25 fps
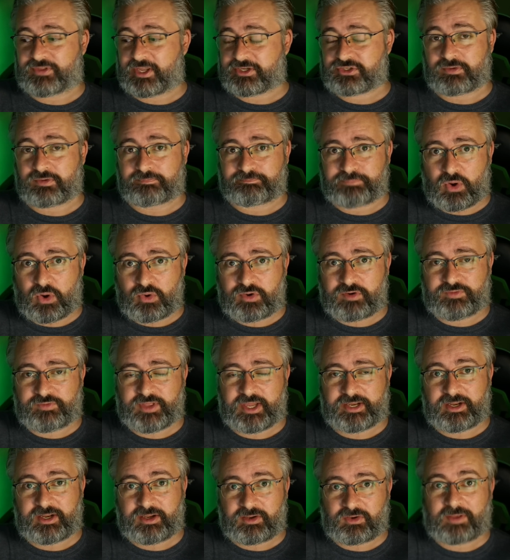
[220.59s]
the extra bulk of
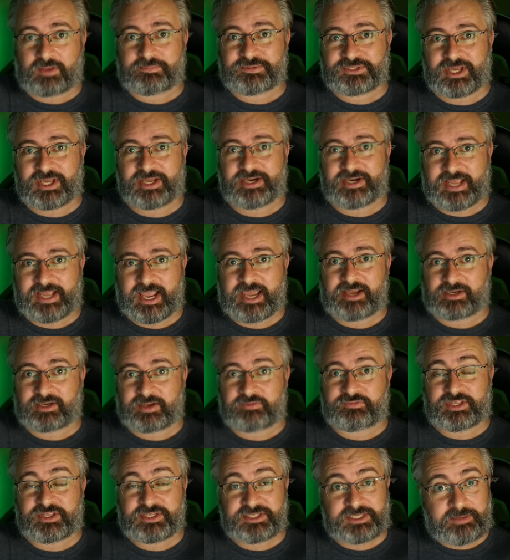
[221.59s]
that lopsided handle
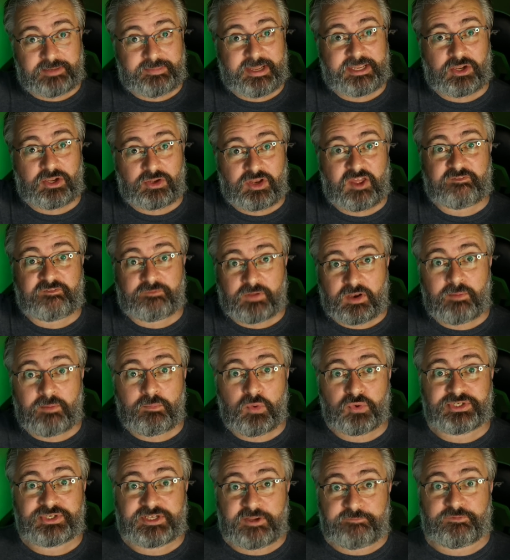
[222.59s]
everything's everything going to make your life a lot
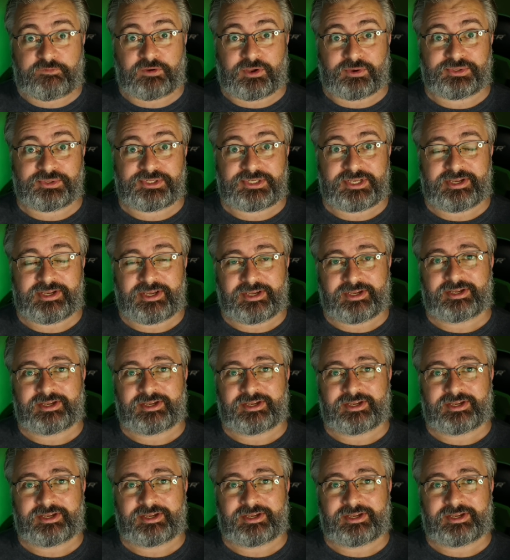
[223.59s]
more difficult